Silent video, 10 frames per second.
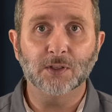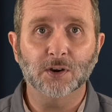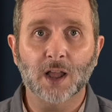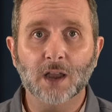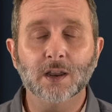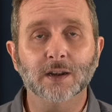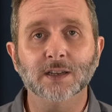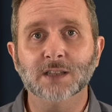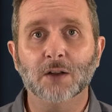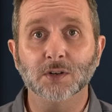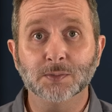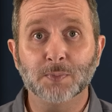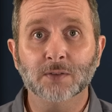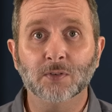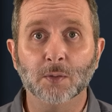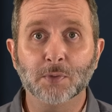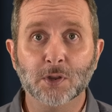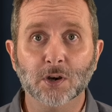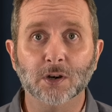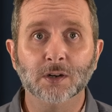their conduct is not respectful and
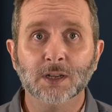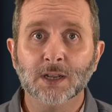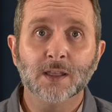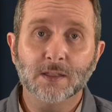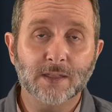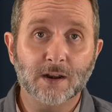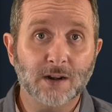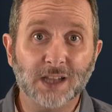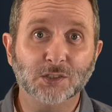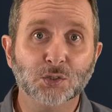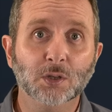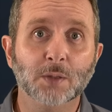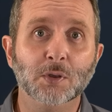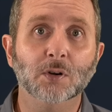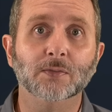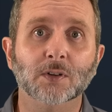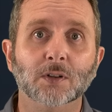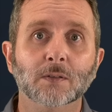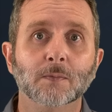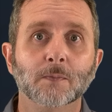pure, then they are not truly
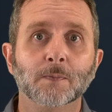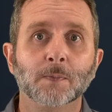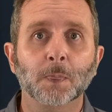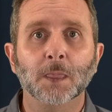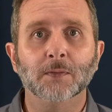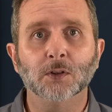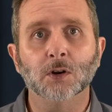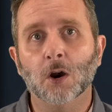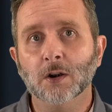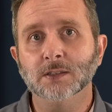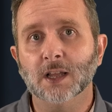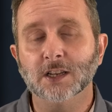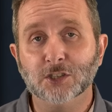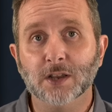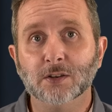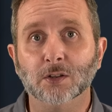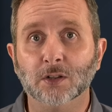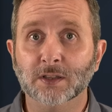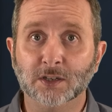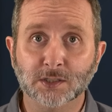beautiful. If their heart is not gentle
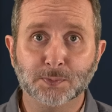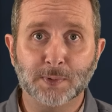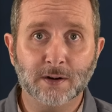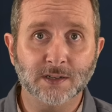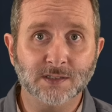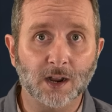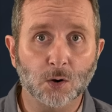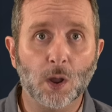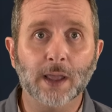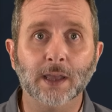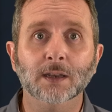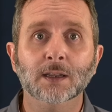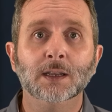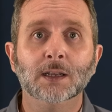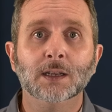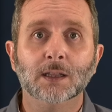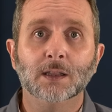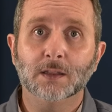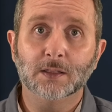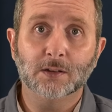and their spirit is not quiet,
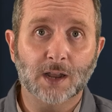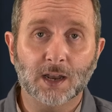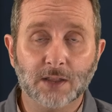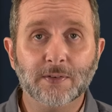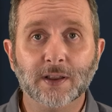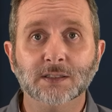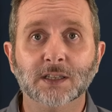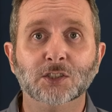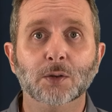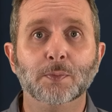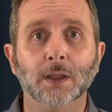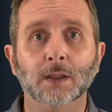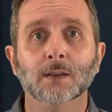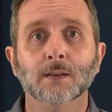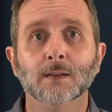then they're not living as they should be.